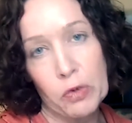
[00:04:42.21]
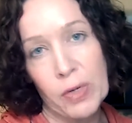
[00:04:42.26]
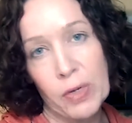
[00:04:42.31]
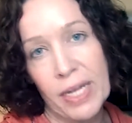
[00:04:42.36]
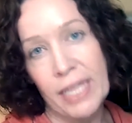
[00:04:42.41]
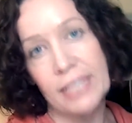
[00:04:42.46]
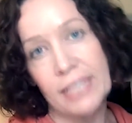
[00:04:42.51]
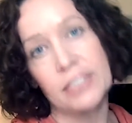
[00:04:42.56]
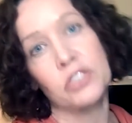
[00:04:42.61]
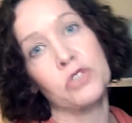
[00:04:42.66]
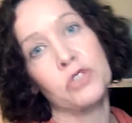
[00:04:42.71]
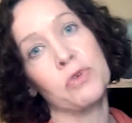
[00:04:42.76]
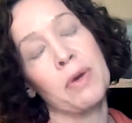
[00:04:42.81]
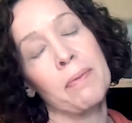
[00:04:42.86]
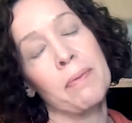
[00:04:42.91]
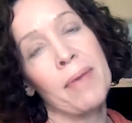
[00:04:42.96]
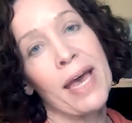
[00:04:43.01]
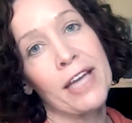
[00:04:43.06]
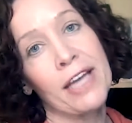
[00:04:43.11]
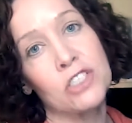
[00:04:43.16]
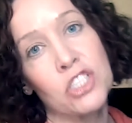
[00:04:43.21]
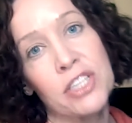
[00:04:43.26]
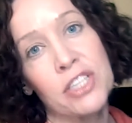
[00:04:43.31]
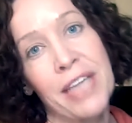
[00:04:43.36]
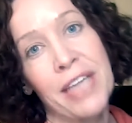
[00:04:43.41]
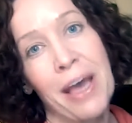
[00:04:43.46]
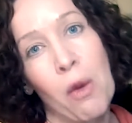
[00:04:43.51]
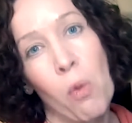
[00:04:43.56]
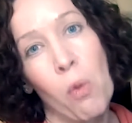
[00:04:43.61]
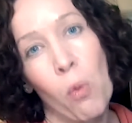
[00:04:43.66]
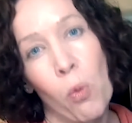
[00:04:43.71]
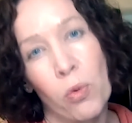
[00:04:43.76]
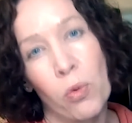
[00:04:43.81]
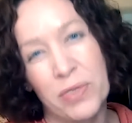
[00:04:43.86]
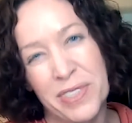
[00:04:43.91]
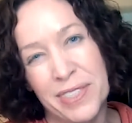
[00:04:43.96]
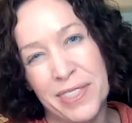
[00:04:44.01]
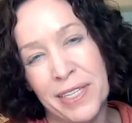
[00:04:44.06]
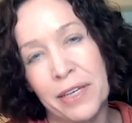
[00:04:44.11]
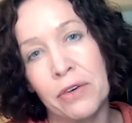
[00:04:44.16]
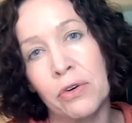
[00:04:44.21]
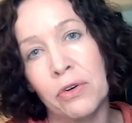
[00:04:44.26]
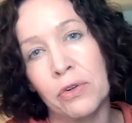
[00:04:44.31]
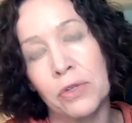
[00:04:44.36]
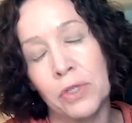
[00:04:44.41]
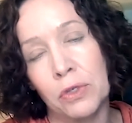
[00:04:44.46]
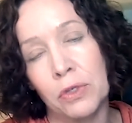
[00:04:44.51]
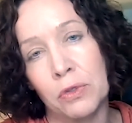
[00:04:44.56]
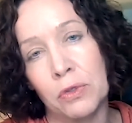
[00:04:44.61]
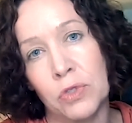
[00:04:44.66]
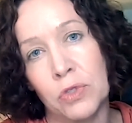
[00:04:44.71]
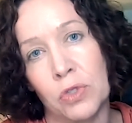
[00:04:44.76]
to imagine that single user,